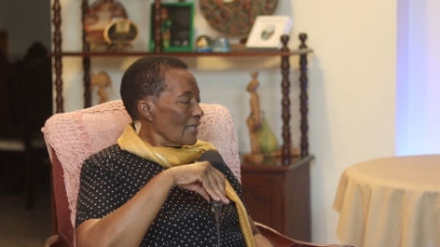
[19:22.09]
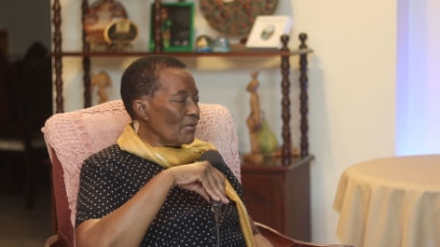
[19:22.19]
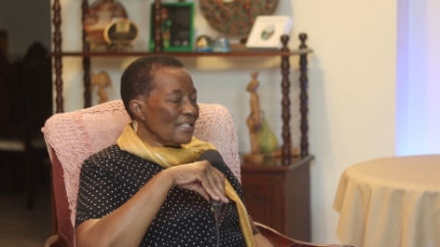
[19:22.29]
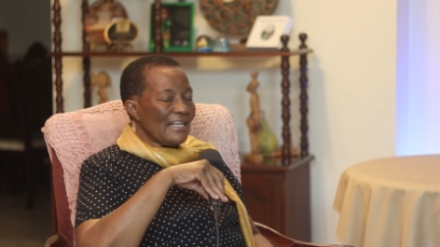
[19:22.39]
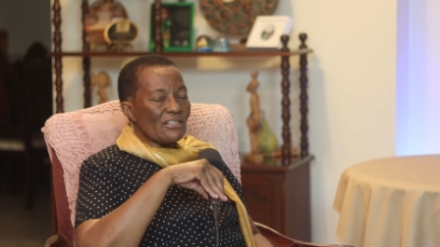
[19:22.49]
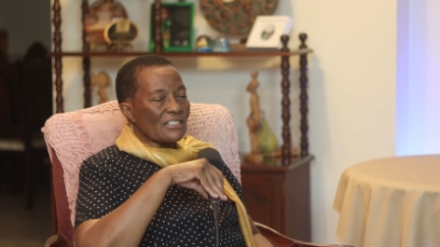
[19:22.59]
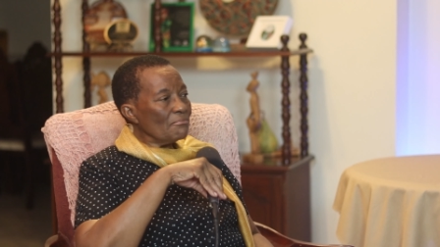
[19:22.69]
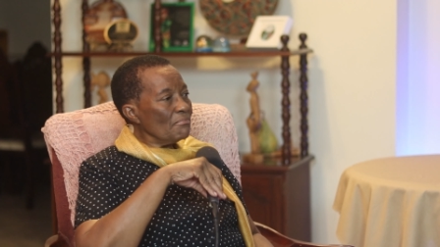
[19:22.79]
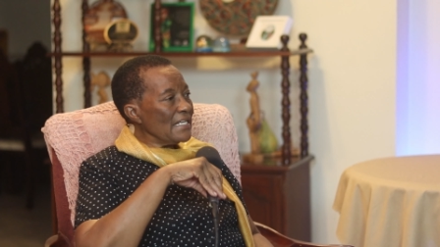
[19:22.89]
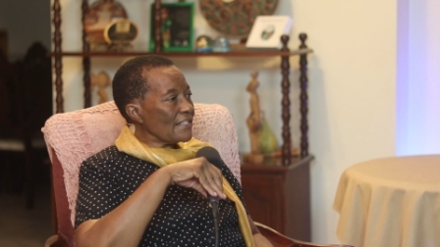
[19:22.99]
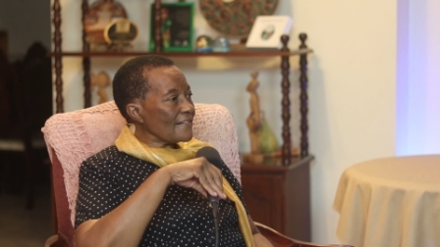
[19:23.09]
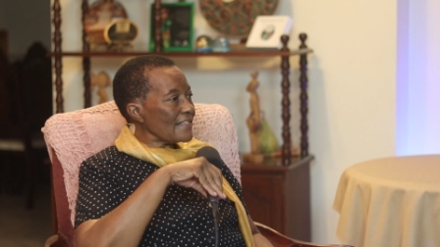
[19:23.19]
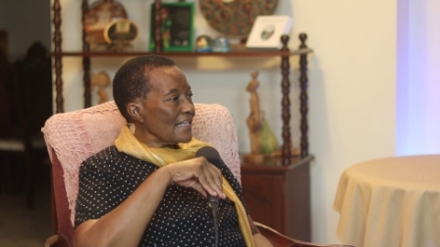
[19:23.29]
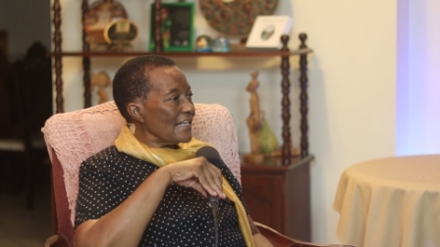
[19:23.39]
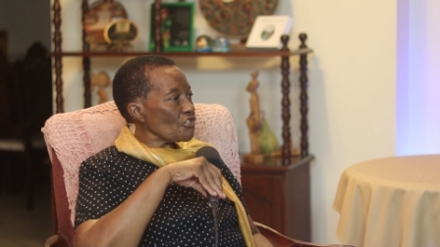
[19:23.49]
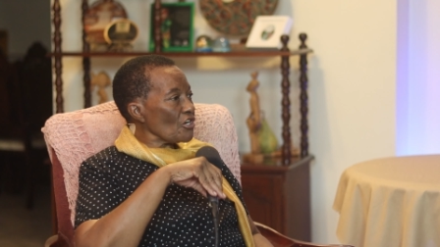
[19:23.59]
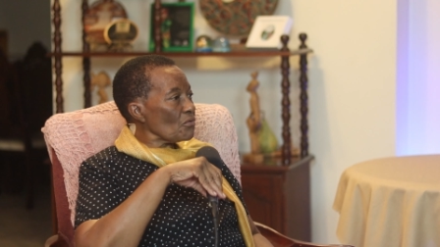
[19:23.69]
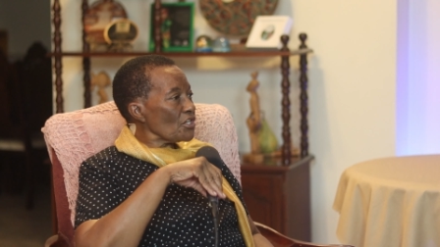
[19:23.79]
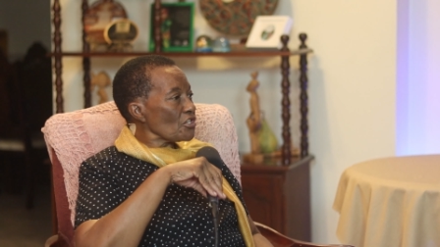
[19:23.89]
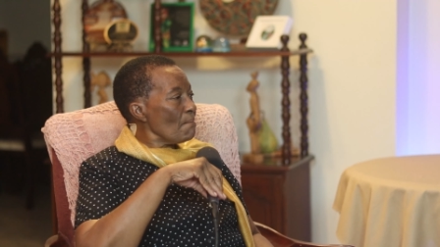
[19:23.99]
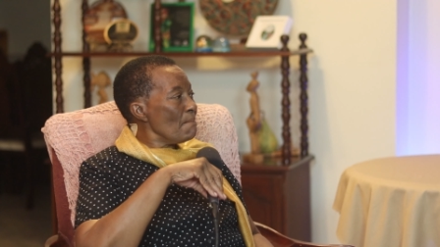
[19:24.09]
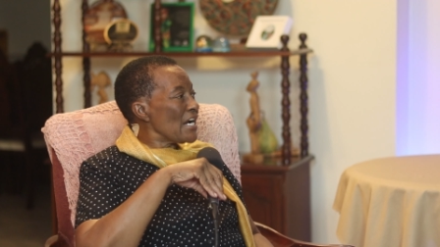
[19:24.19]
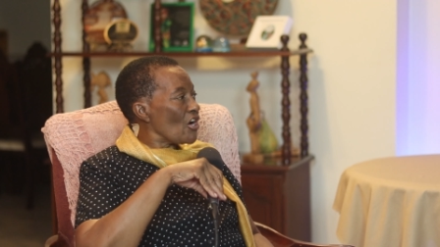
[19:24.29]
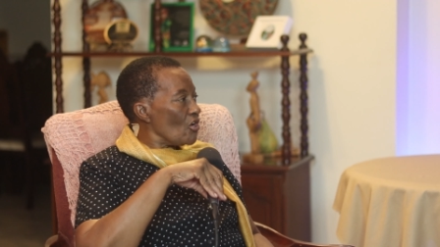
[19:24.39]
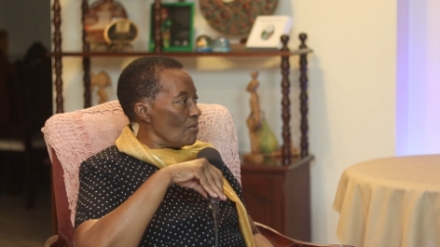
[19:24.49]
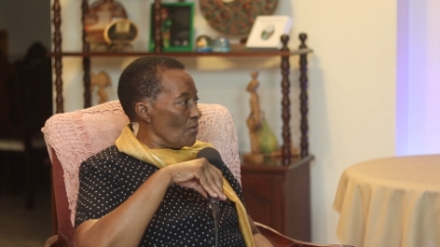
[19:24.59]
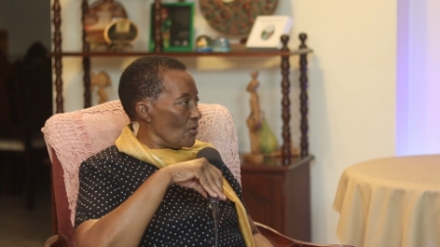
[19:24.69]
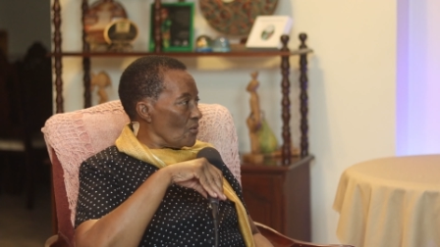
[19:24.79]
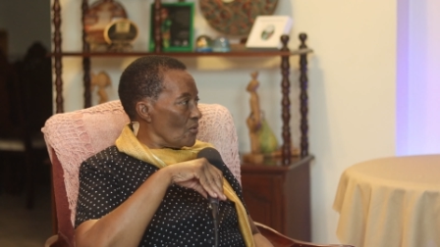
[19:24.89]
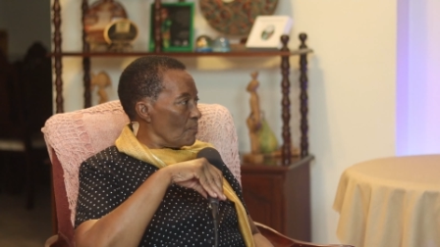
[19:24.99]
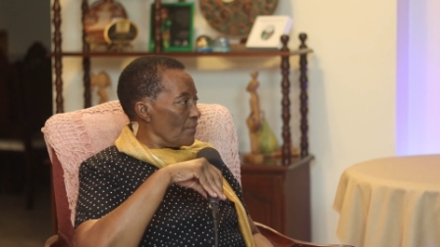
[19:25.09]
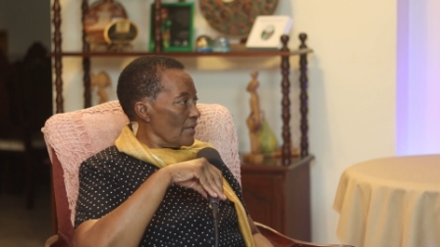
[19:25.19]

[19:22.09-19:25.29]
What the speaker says: But that doesn't mean to say that you're going to become Hope.